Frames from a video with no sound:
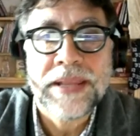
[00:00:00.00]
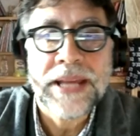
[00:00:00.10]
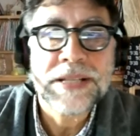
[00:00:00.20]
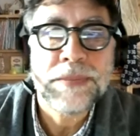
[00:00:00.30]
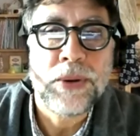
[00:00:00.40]

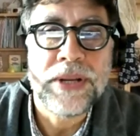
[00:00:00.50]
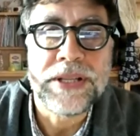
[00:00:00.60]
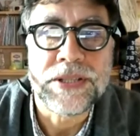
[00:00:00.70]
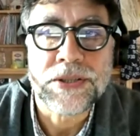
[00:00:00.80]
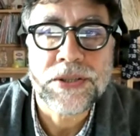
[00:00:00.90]
thanks,
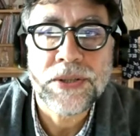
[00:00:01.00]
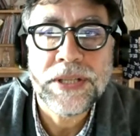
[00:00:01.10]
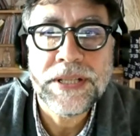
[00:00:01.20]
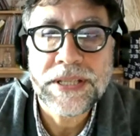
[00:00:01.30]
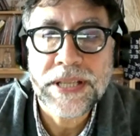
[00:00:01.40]
Maurizio. So
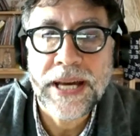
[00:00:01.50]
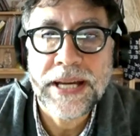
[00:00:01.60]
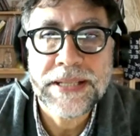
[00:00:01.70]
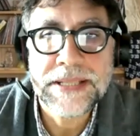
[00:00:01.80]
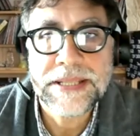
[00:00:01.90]
this
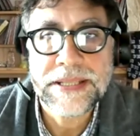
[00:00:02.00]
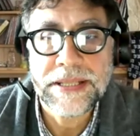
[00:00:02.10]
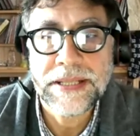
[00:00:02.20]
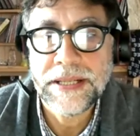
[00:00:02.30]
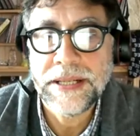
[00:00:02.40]
ends
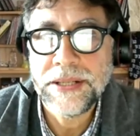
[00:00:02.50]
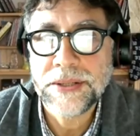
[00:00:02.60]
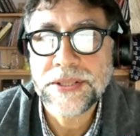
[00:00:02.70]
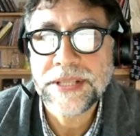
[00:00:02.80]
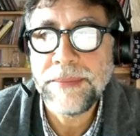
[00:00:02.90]
your
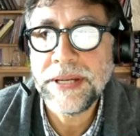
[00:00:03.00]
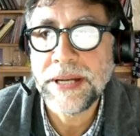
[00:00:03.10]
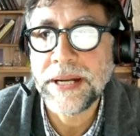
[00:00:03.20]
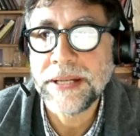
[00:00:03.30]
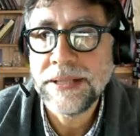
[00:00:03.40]

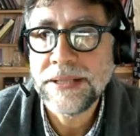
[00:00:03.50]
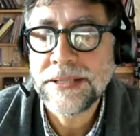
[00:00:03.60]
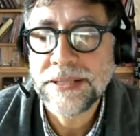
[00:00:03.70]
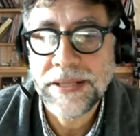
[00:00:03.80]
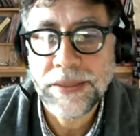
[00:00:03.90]
seminar.
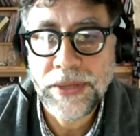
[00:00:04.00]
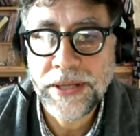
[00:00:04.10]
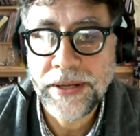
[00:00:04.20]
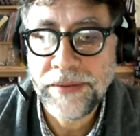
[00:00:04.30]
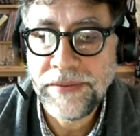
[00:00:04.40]
This we had
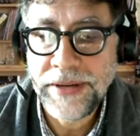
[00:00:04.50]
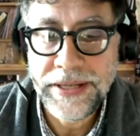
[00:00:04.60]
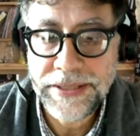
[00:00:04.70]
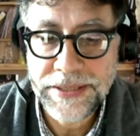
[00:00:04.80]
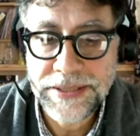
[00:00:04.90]
a very
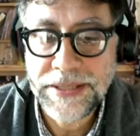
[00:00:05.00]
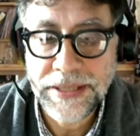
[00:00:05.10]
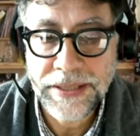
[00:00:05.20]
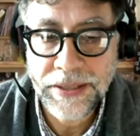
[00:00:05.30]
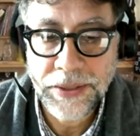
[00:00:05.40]

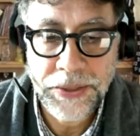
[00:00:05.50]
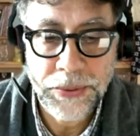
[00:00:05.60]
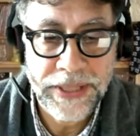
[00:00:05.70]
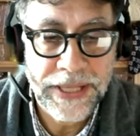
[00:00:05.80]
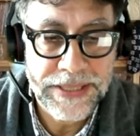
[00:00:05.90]
interesting
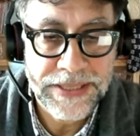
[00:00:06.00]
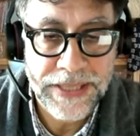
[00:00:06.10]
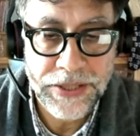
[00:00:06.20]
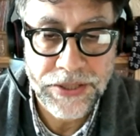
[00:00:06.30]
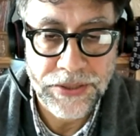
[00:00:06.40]
Q&A
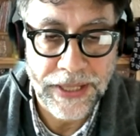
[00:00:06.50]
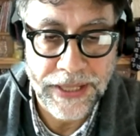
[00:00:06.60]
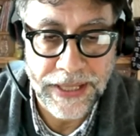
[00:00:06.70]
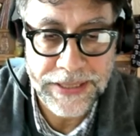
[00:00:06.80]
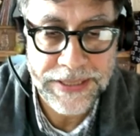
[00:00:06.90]
session, I
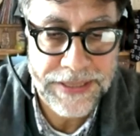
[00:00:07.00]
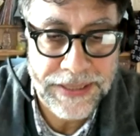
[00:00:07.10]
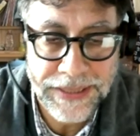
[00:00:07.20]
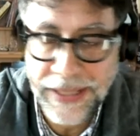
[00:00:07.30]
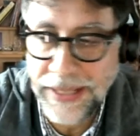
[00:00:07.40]
guess,
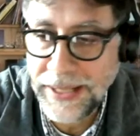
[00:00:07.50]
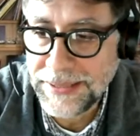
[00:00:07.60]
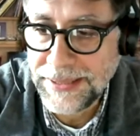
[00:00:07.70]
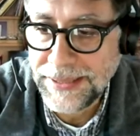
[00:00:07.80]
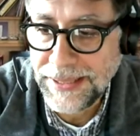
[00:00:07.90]

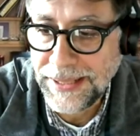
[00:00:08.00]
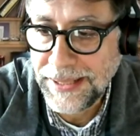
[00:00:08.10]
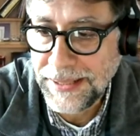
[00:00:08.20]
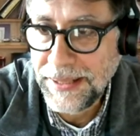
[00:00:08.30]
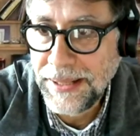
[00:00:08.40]
and
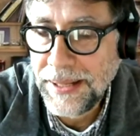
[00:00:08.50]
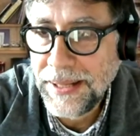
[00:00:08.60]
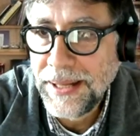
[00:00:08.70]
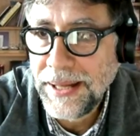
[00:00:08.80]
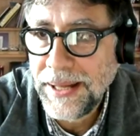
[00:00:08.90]

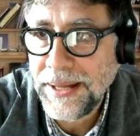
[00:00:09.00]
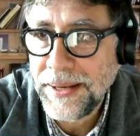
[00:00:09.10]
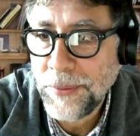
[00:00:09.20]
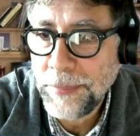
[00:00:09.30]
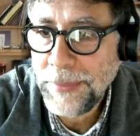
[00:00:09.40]
there
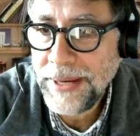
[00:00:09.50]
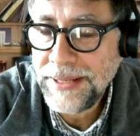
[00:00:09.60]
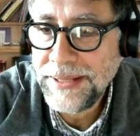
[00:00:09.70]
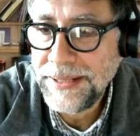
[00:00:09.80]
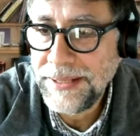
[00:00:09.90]
were
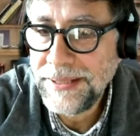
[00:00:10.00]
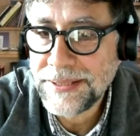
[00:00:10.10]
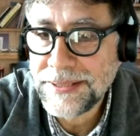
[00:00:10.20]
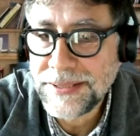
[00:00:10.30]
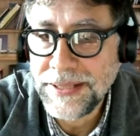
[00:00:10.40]
many
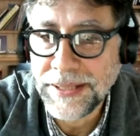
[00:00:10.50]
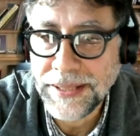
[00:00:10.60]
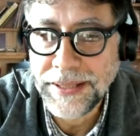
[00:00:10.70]
interesting